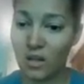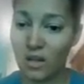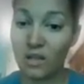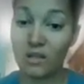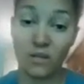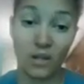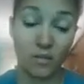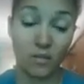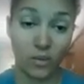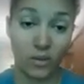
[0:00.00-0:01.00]
is very
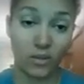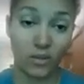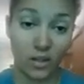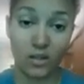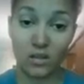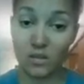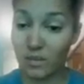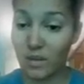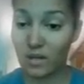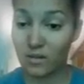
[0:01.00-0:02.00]
important in
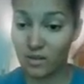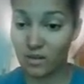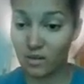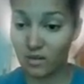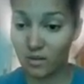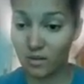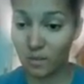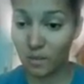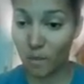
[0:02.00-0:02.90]
spermatogenesis.